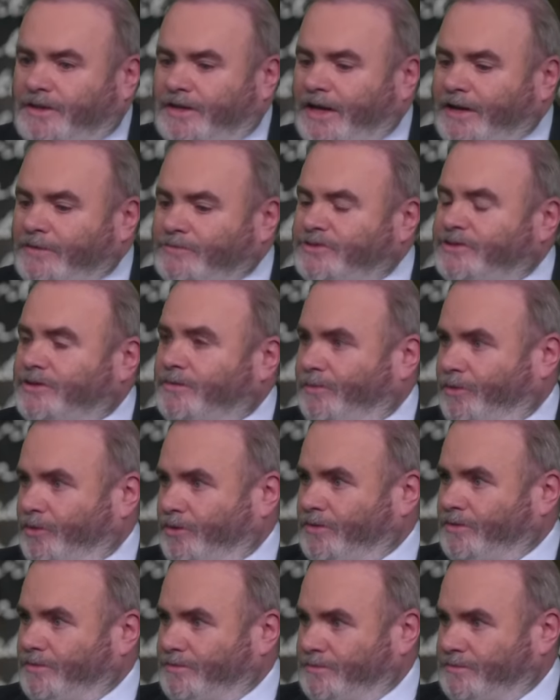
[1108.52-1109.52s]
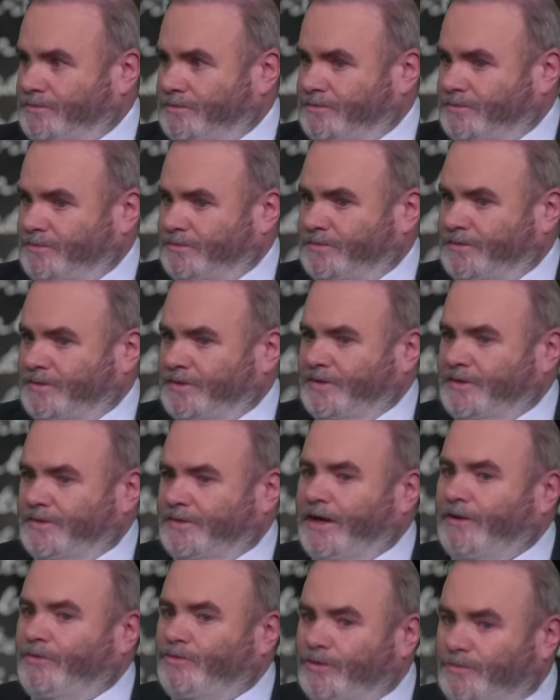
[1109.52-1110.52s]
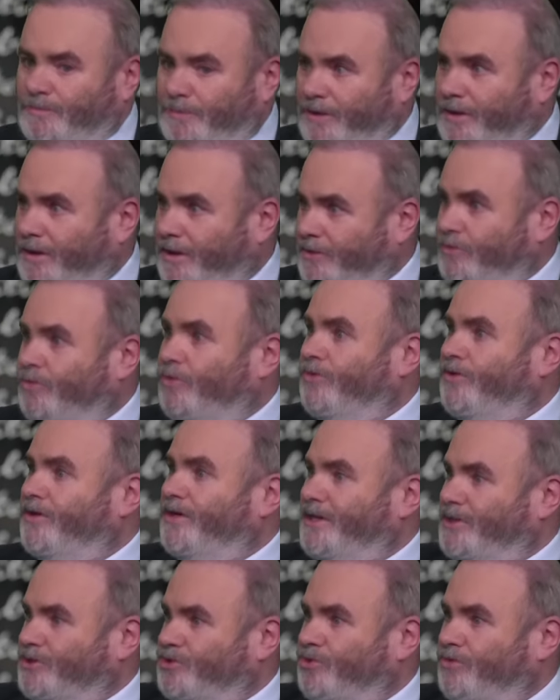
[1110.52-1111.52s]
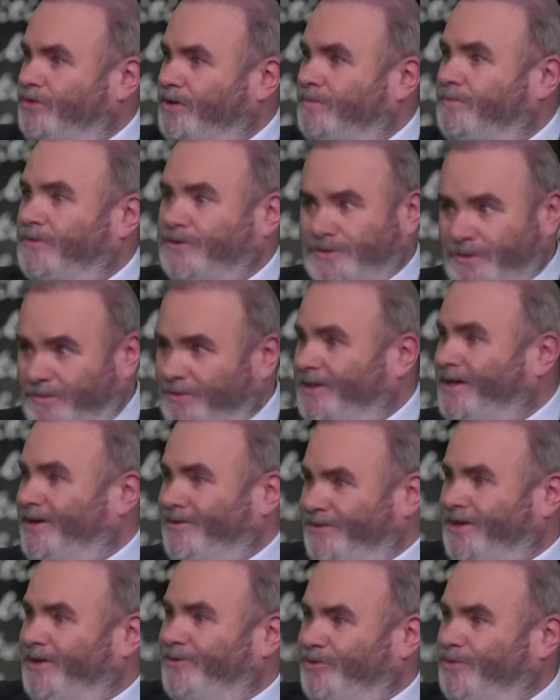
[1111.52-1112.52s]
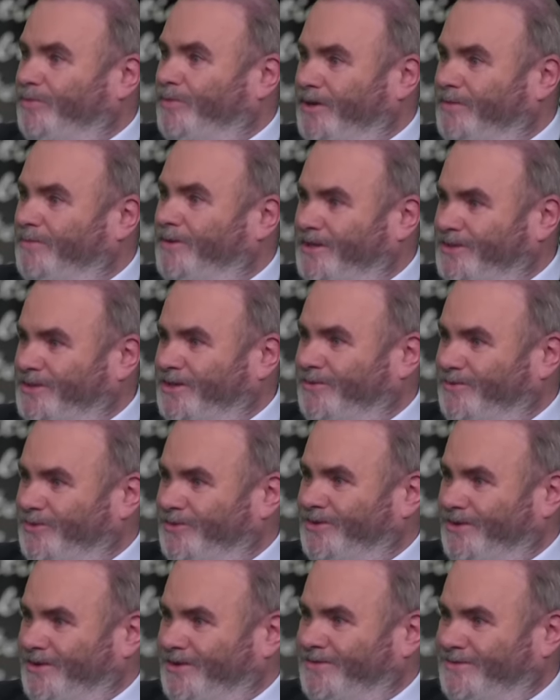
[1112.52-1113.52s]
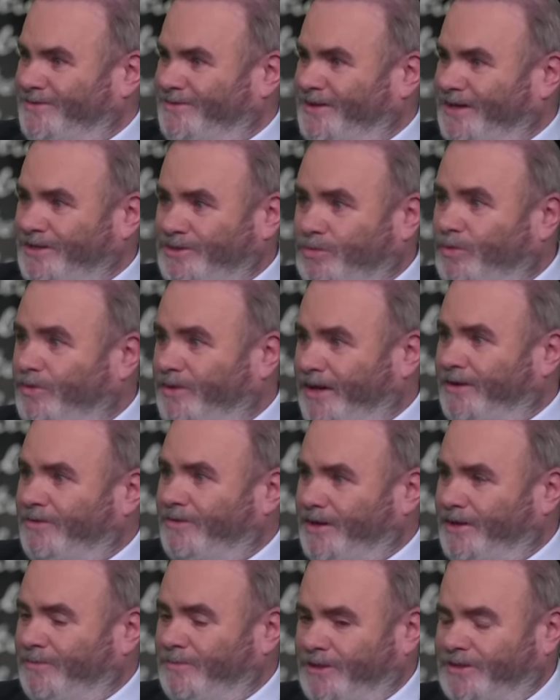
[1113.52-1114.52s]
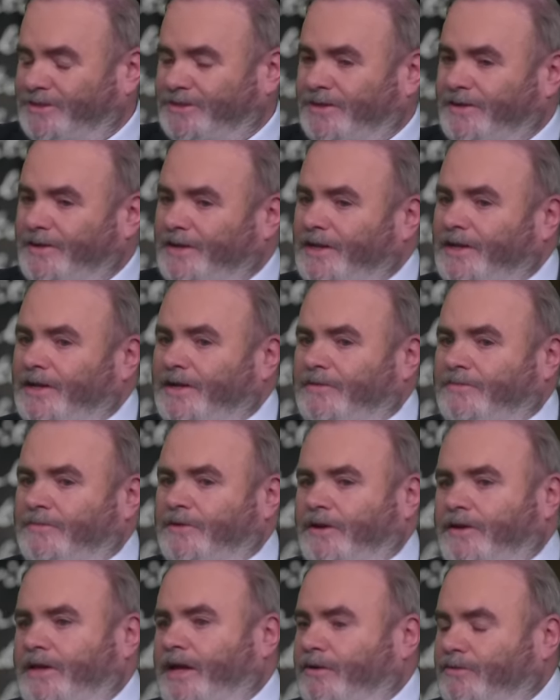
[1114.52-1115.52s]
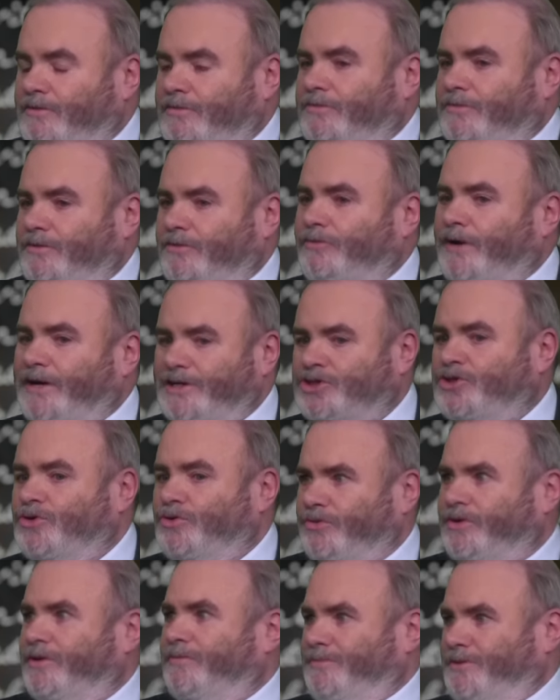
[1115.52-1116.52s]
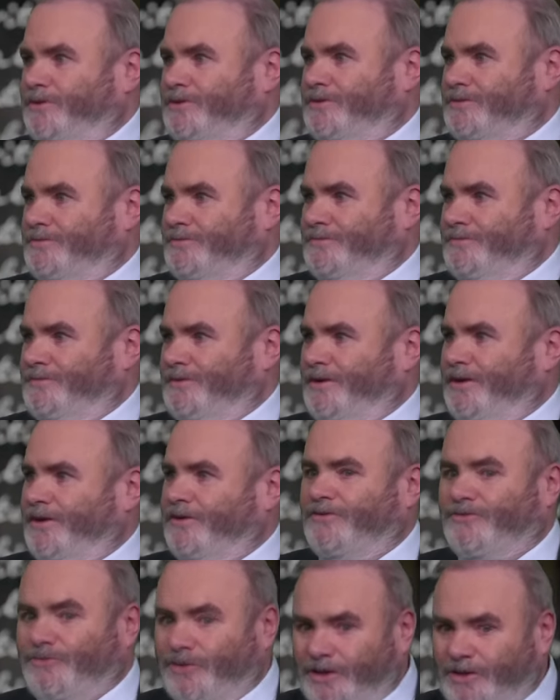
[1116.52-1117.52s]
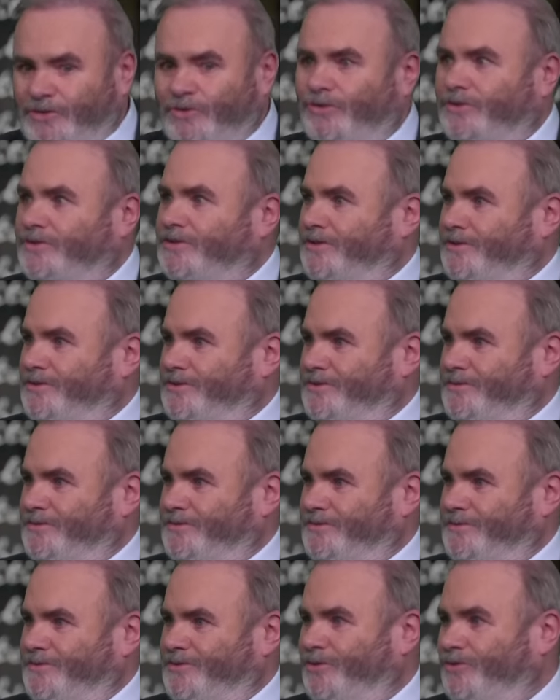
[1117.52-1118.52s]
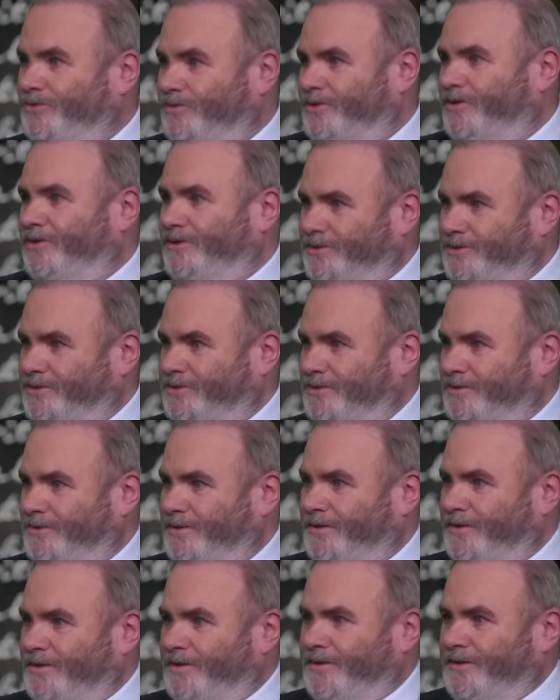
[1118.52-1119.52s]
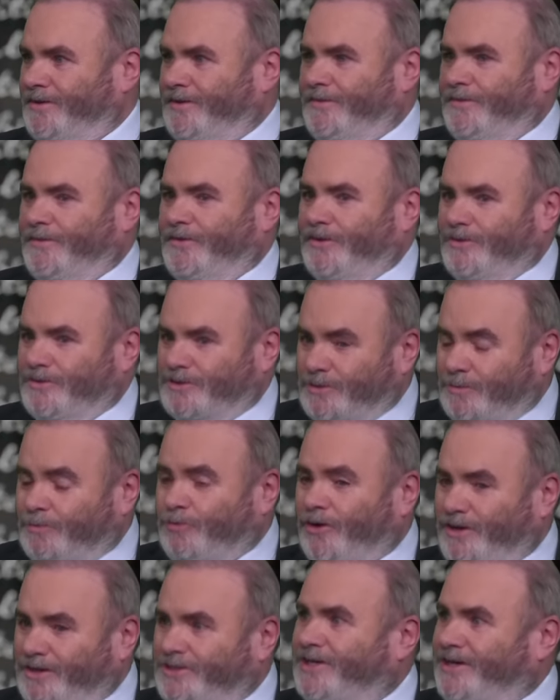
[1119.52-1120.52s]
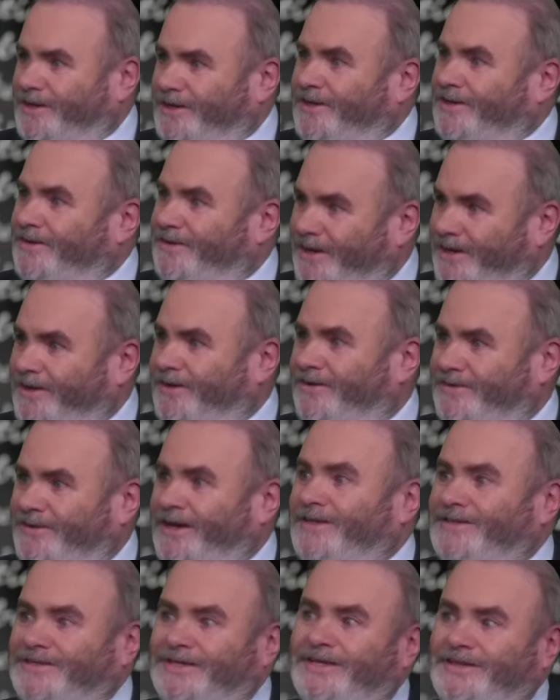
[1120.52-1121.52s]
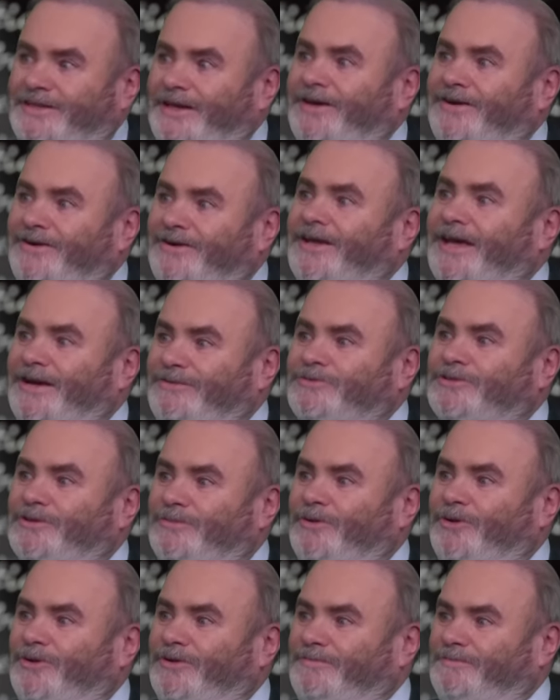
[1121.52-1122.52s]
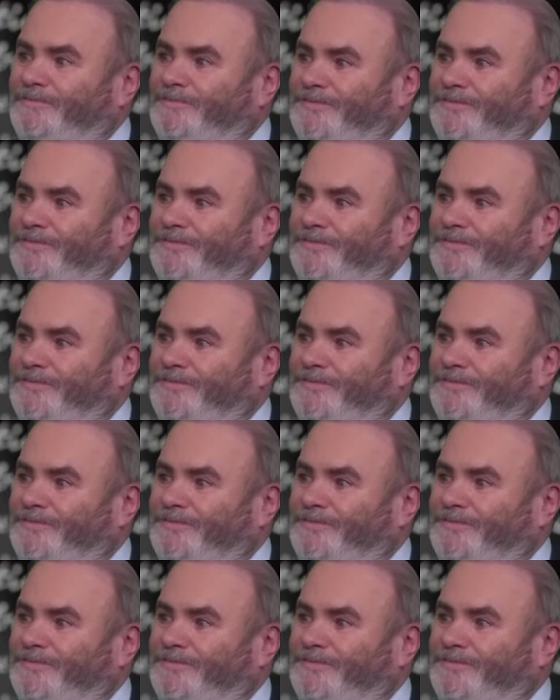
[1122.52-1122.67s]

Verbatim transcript: countable, that would be like all the natural numbers. I mean, that, that would be amazing, wouldn't it? Mm-hmm. That's without limit. Now, the rational numbers, like three quarters, two thirds, surprisingly, they are, that's, they are countable.